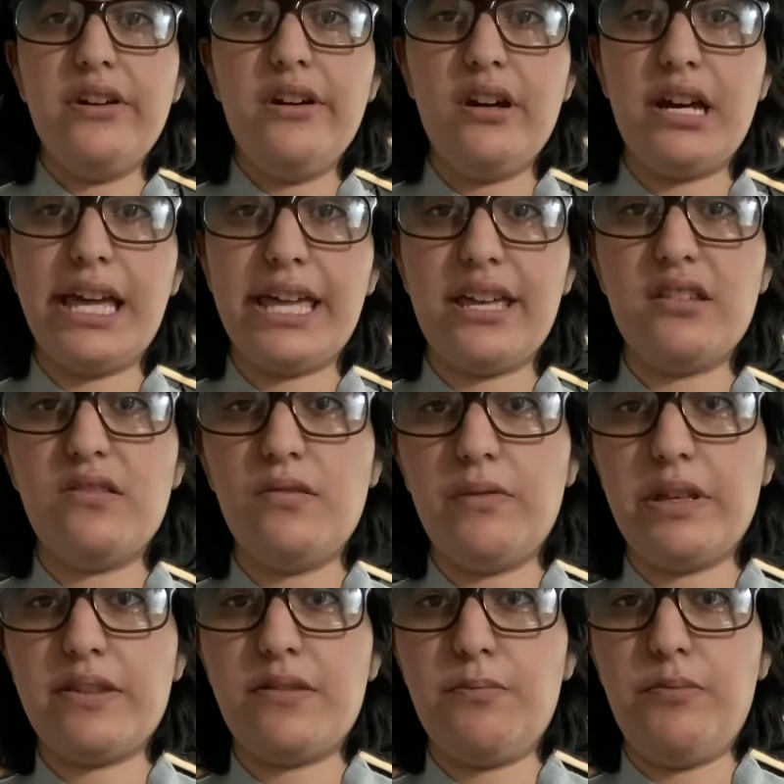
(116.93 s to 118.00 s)
I get to
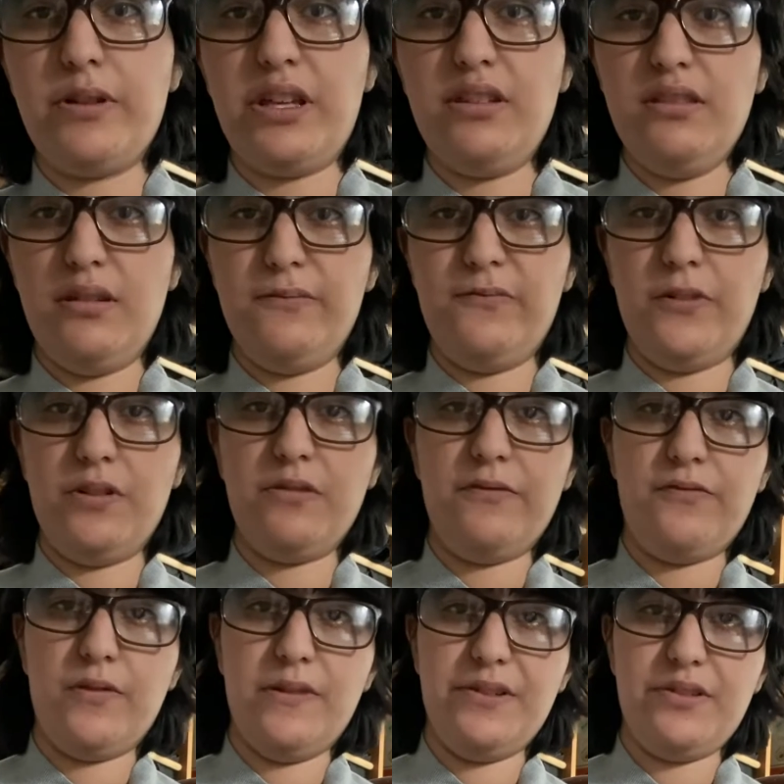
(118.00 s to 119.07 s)
explain them for the
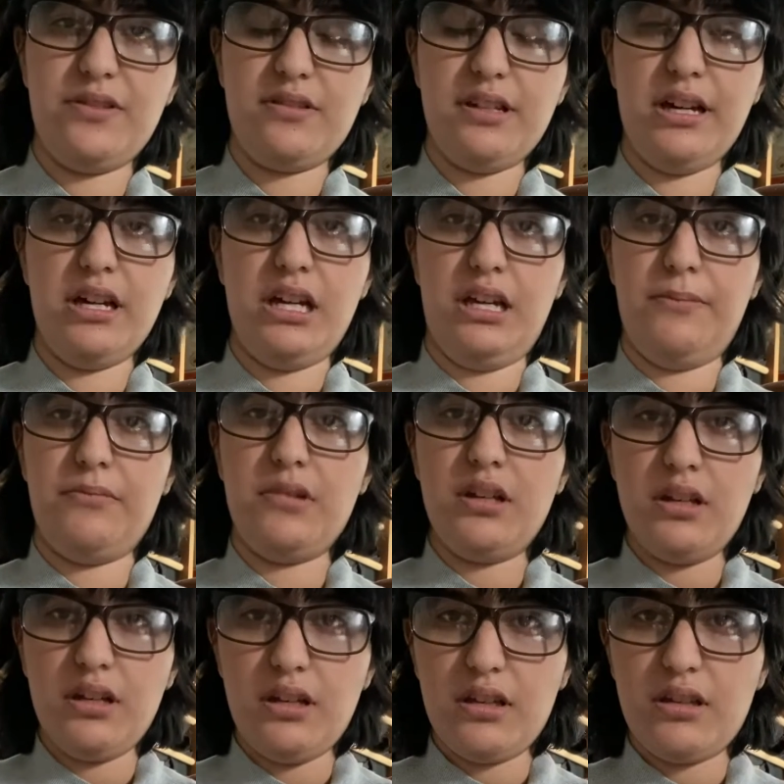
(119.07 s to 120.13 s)
first time
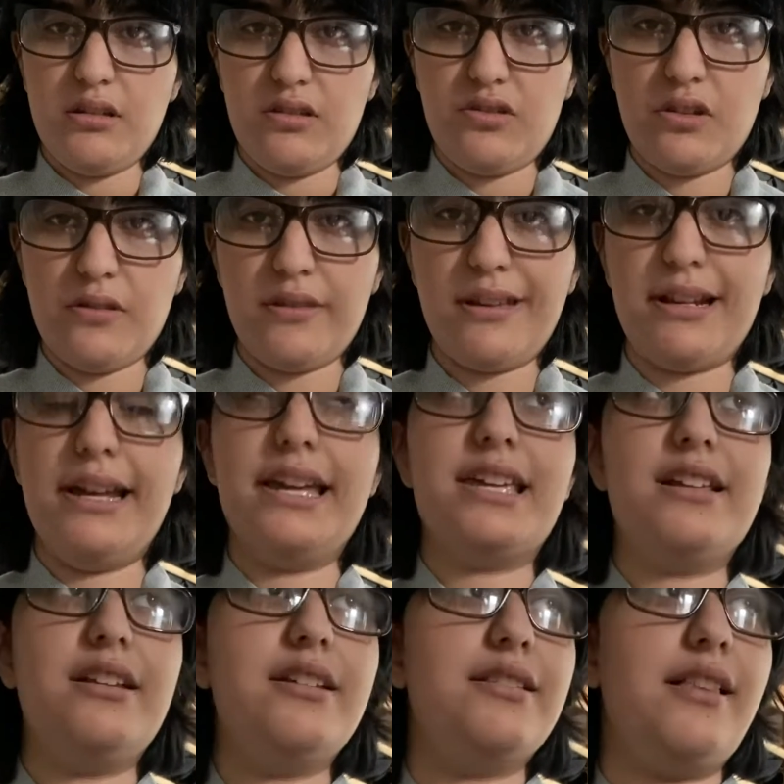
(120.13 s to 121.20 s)
so that I
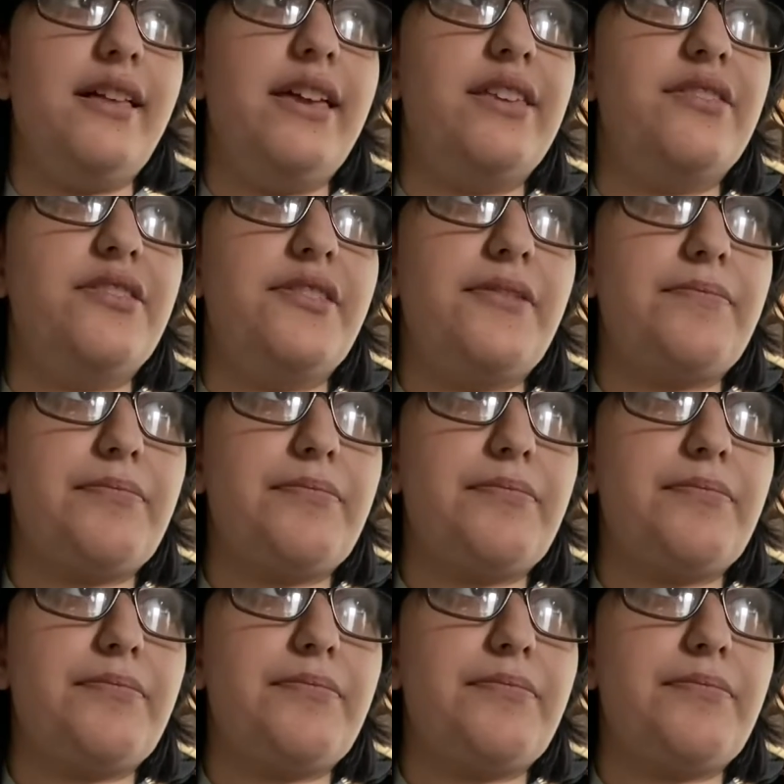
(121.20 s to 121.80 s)
can at least